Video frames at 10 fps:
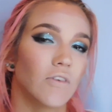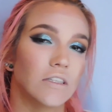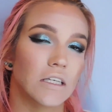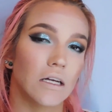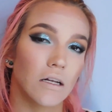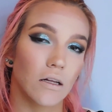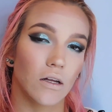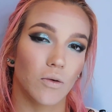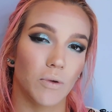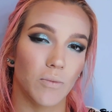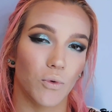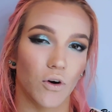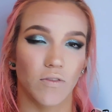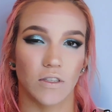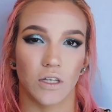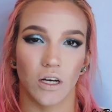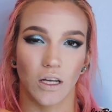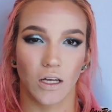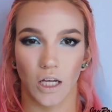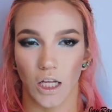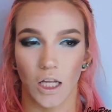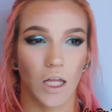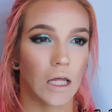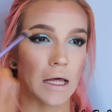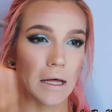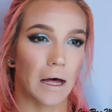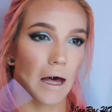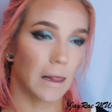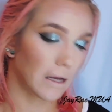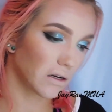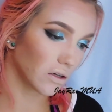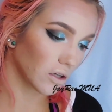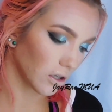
of it to get a little bit more of a, like a, a highlighted